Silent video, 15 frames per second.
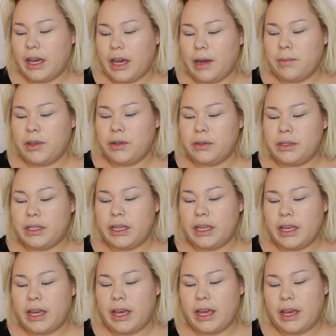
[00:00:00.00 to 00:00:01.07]
I'm
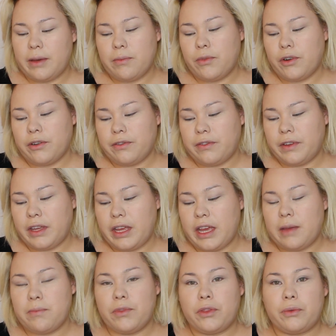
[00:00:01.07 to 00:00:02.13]
using Morphe
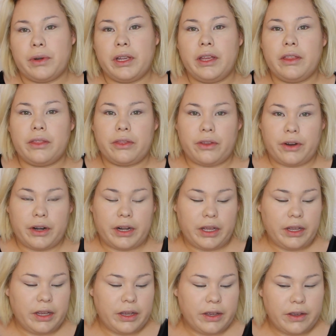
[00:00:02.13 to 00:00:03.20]

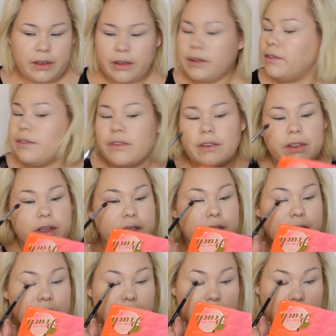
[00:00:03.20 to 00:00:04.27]
M330 for
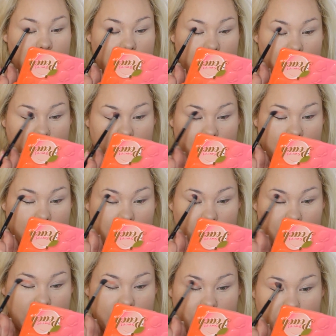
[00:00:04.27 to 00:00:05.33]
this.
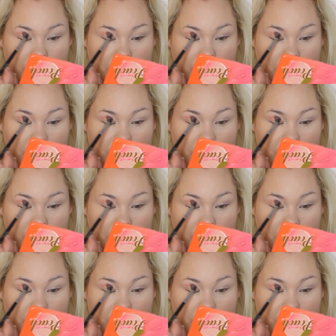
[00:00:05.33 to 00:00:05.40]
And